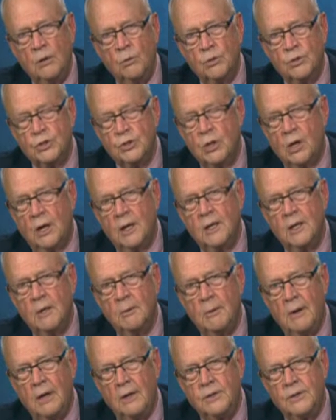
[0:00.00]
was talking
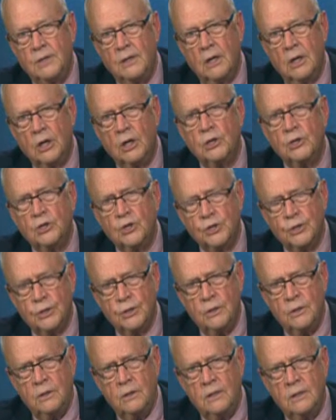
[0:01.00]
about uh, a
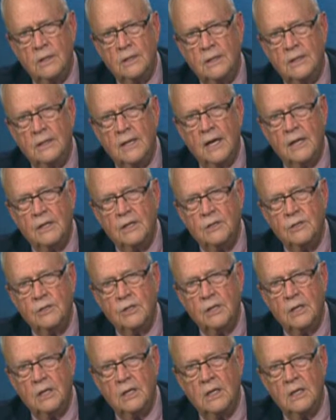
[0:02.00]
concern that is
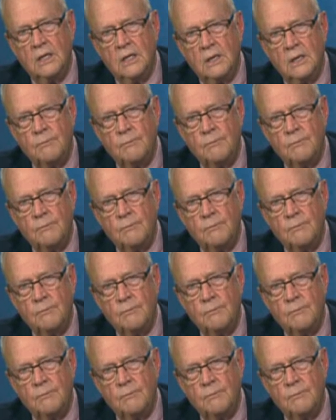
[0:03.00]
the